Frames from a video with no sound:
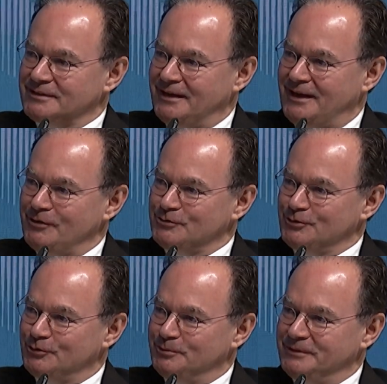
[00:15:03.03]
allows you
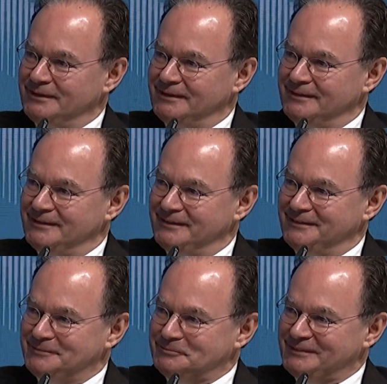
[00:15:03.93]
to be
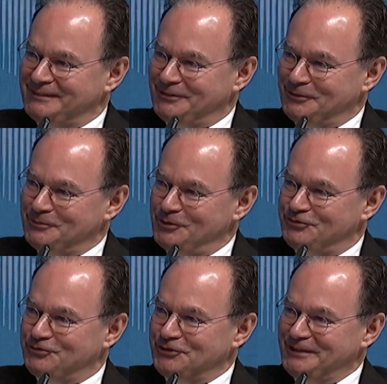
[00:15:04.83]
uh, you know more
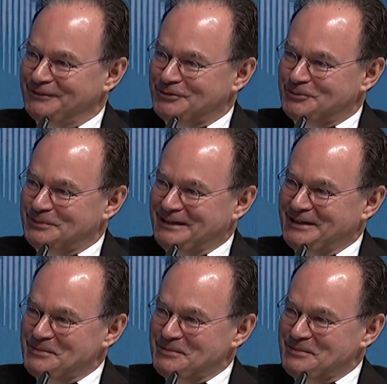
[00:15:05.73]
free to speak